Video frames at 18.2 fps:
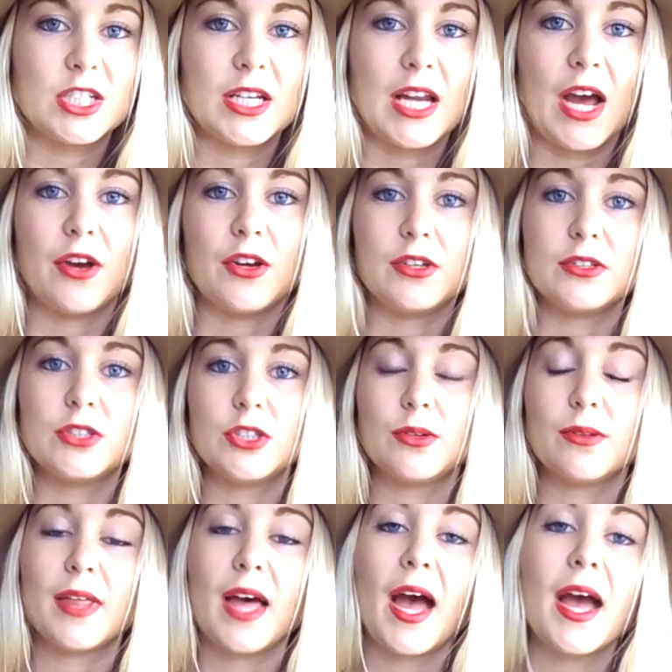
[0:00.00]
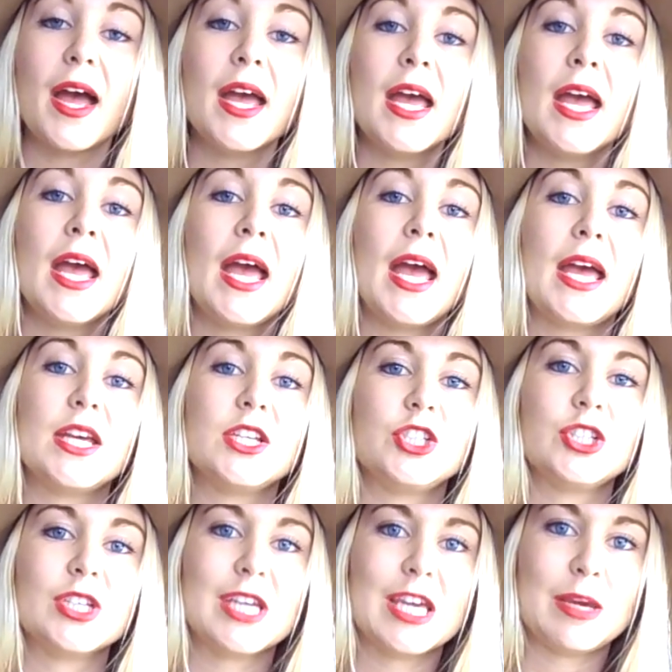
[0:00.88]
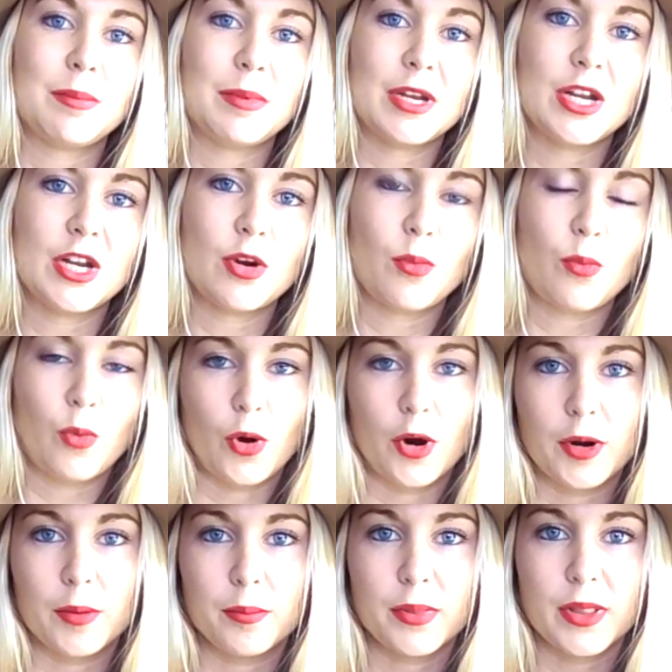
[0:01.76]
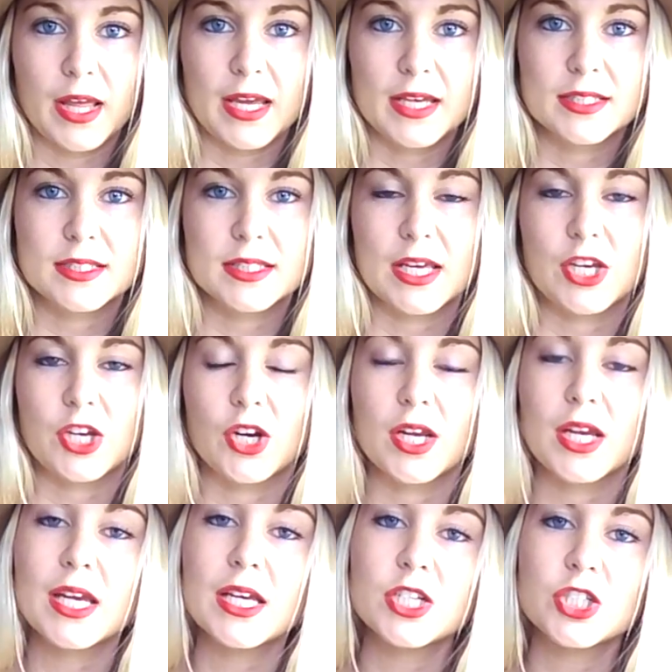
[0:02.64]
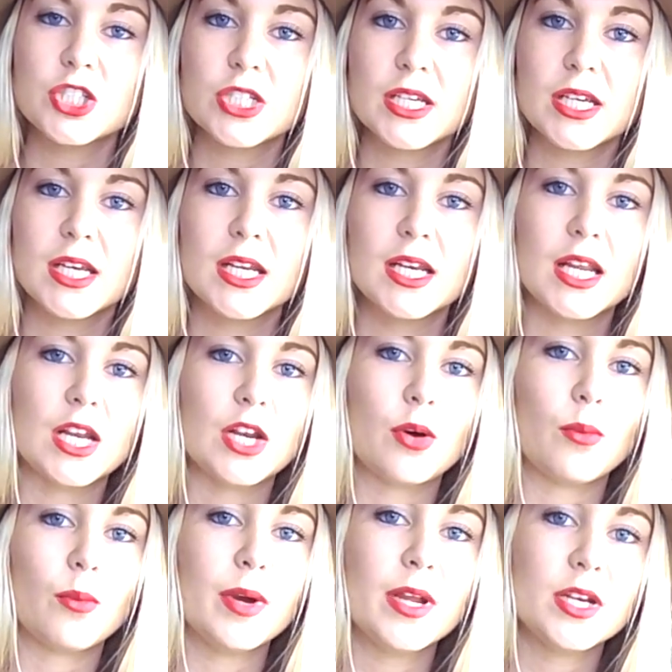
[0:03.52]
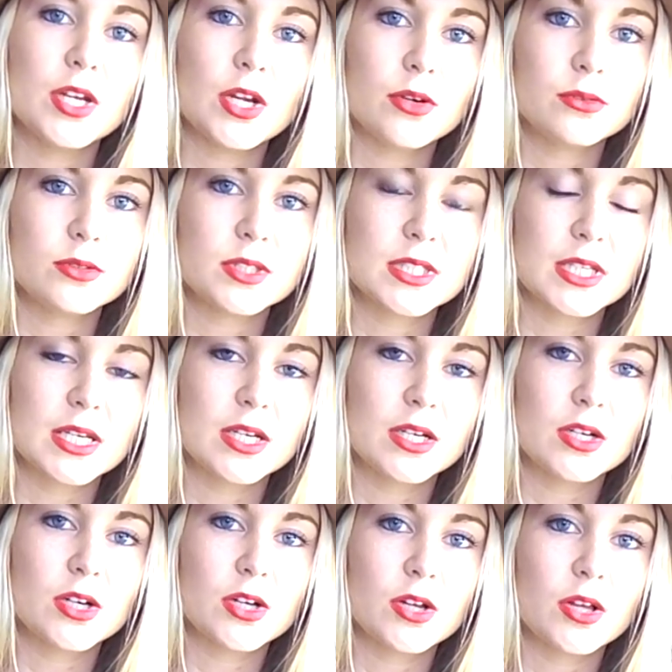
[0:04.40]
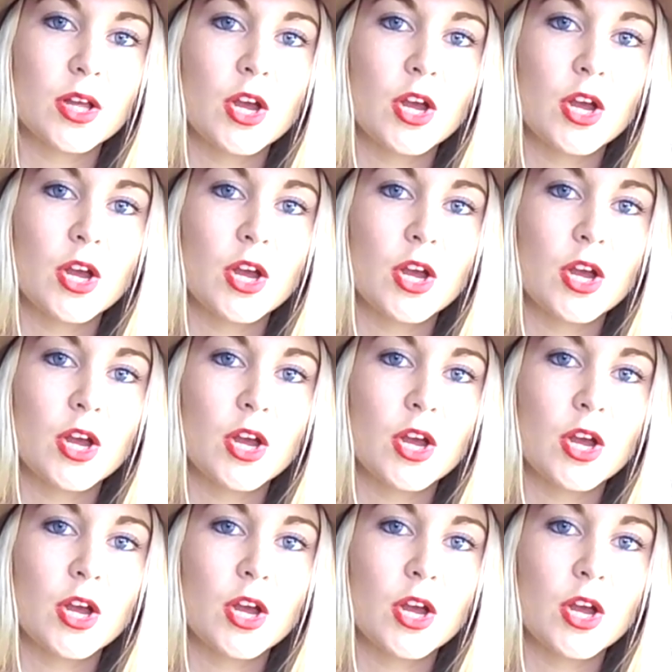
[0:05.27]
And how you do that is you keep it in a warm place, like your kitchen, in a windowsill,